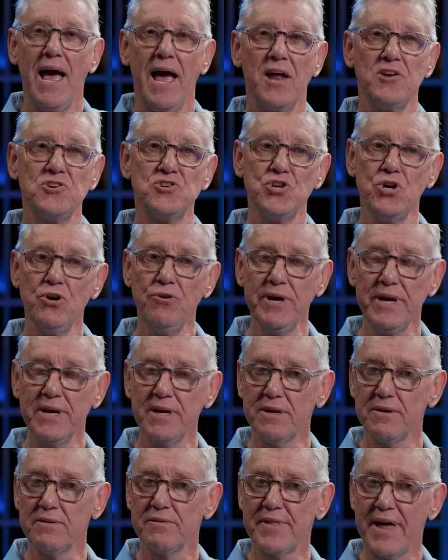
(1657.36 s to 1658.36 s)
And
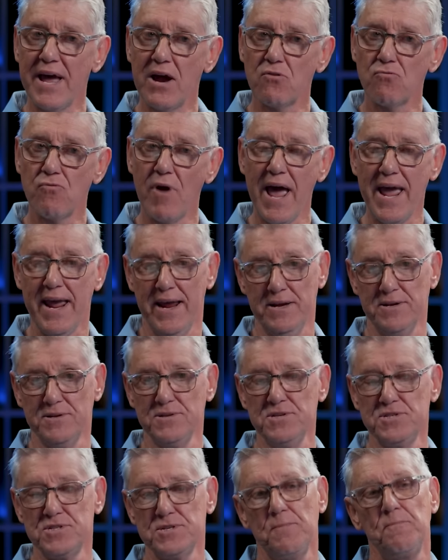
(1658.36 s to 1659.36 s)
during their
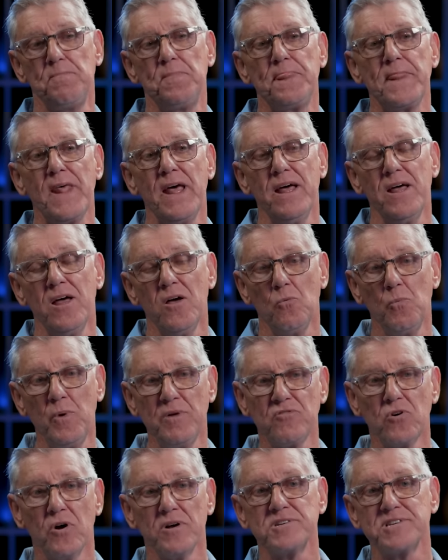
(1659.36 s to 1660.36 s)
reigns,
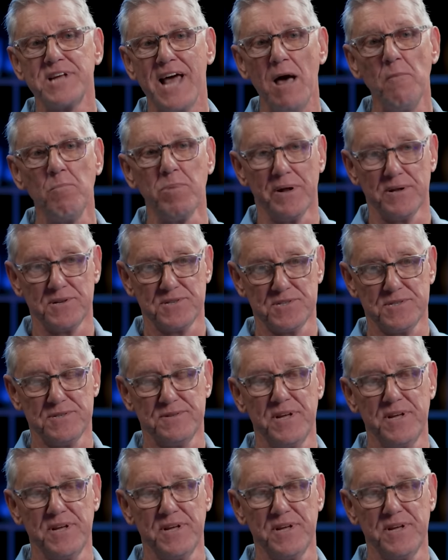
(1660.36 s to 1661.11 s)
we've got tablets.